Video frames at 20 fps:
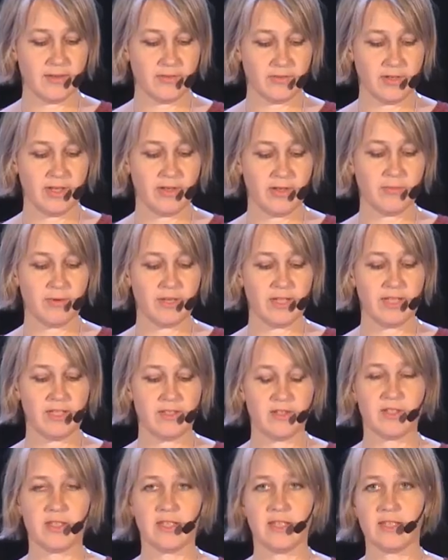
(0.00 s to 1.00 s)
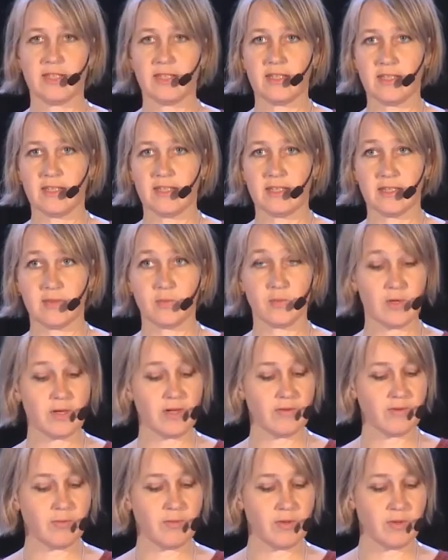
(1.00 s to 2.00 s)
3, we need to see that it is one
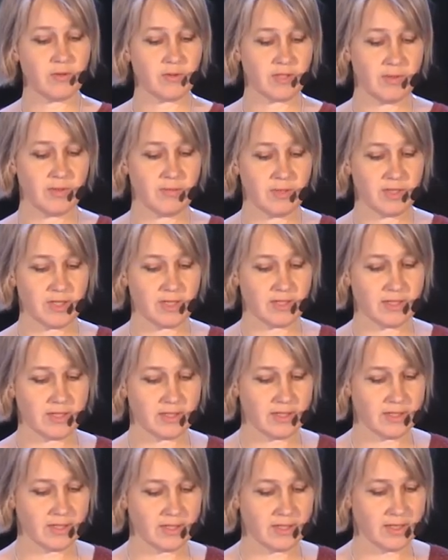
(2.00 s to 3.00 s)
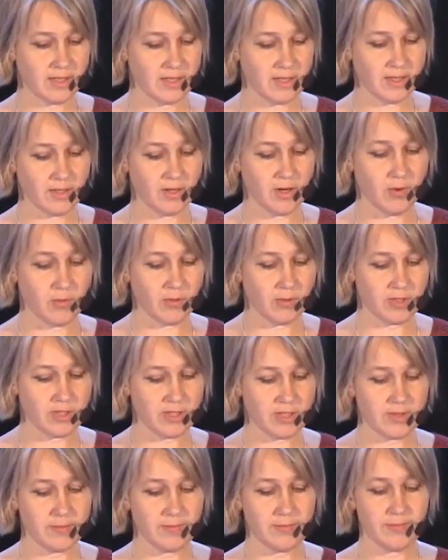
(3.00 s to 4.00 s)
of the most ambitious
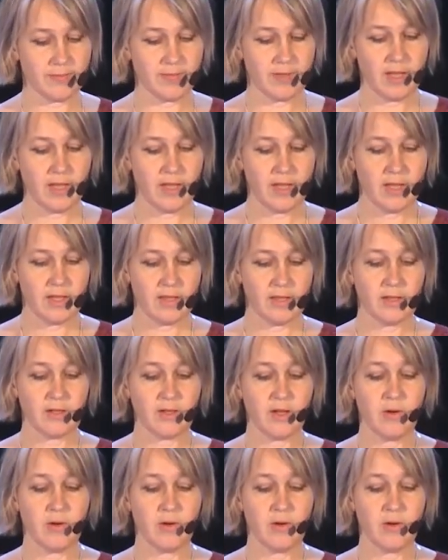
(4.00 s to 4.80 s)
goals. The